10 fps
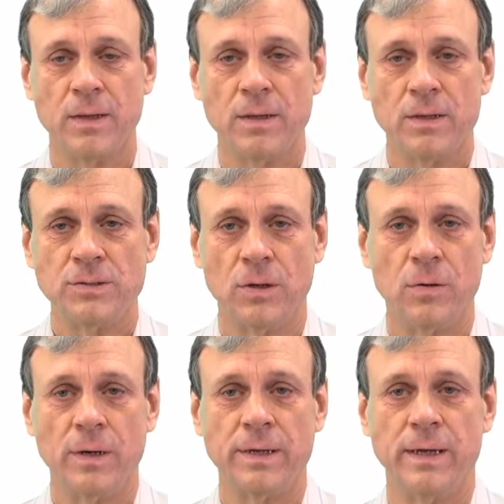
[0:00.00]

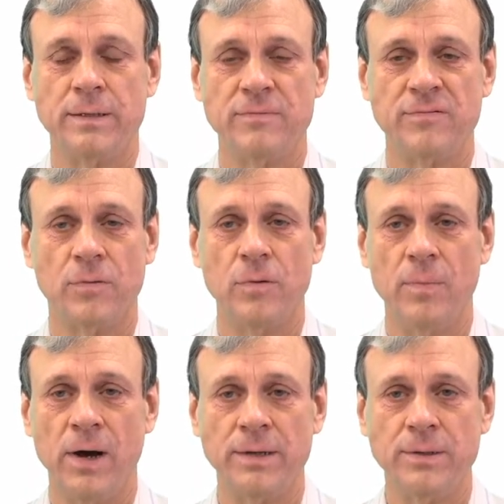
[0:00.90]
So again, for a
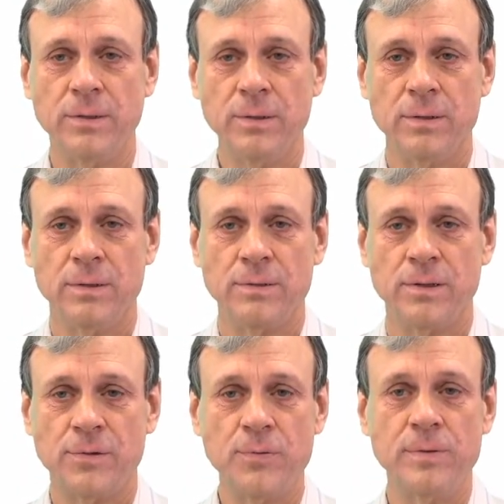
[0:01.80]
reminder,
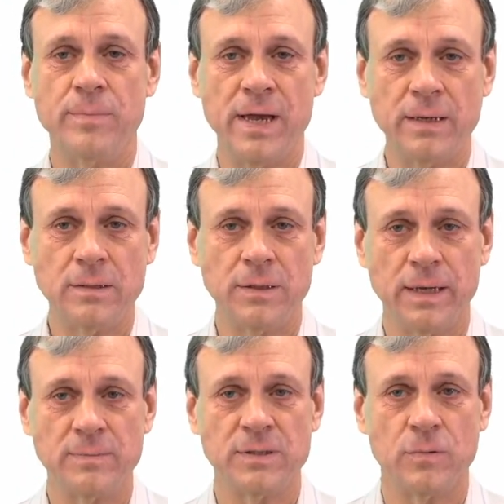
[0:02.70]
the three main
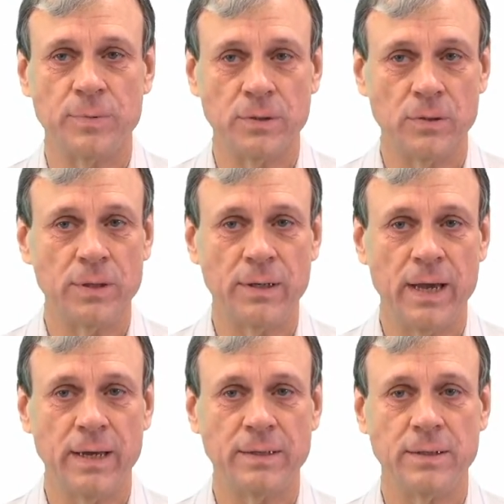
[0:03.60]
claims that we'll be looking
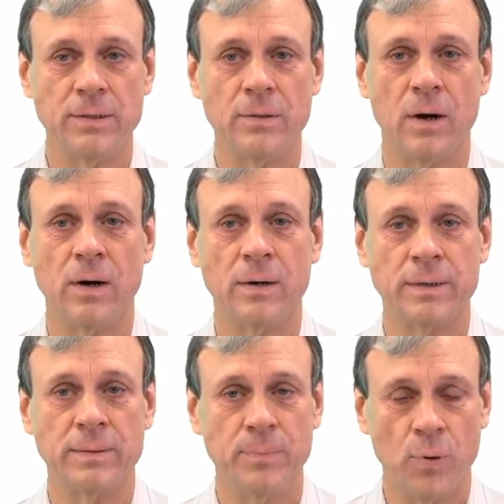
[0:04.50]
at here are
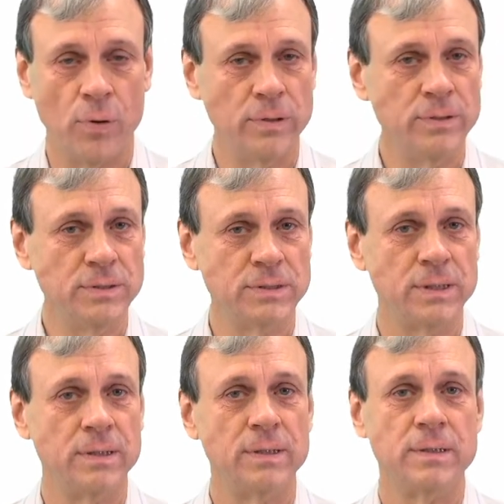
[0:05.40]
importance,
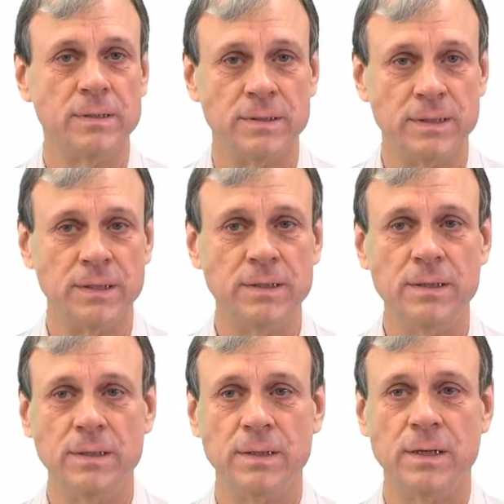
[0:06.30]

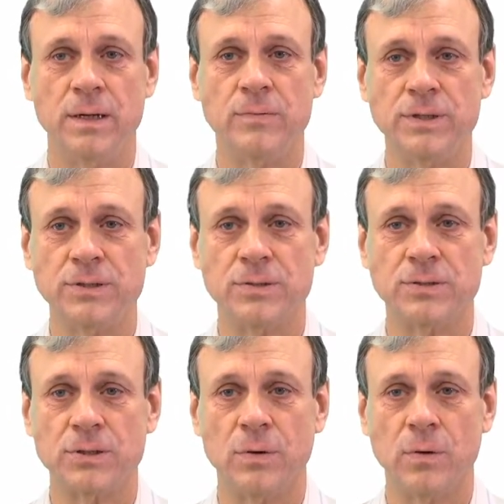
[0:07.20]
need, and
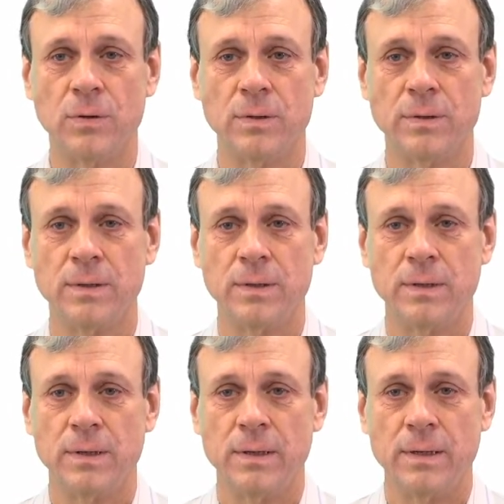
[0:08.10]
research goal.
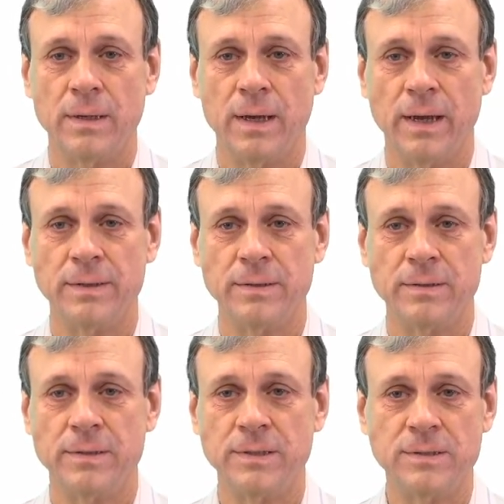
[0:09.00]

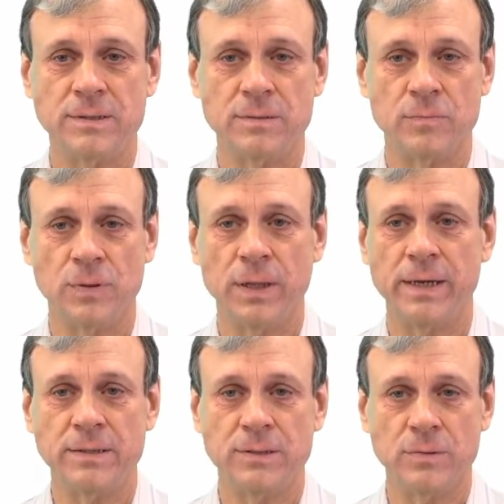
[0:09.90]
And these
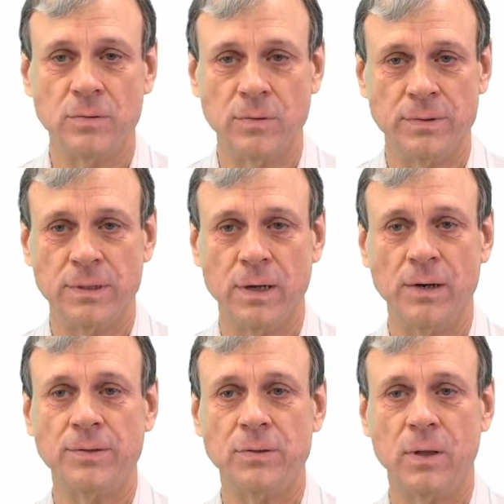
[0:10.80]
relate to the
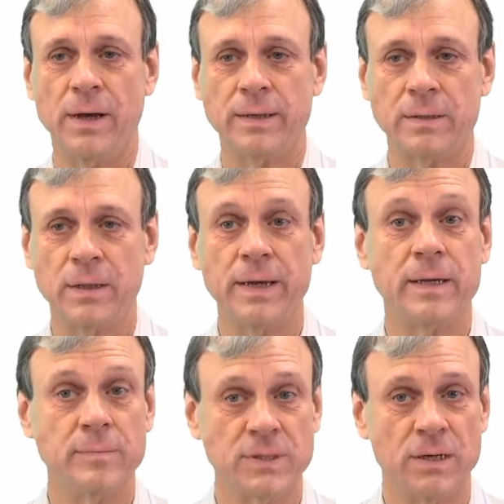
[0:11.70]
underlying
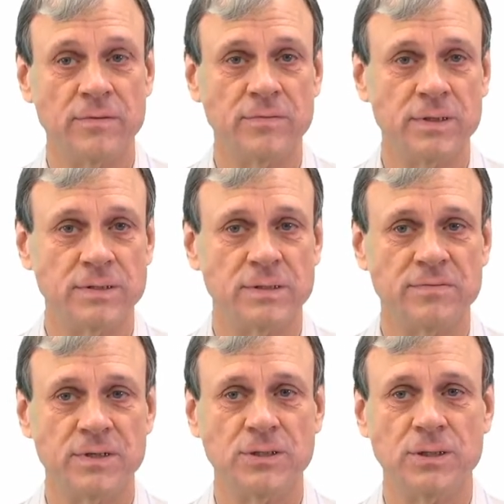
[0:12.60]
claims of this
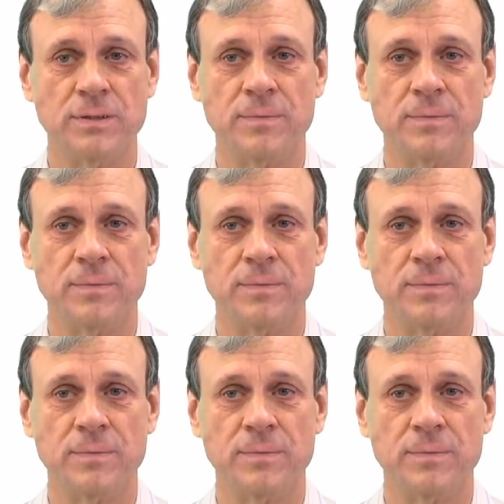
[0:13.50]
division.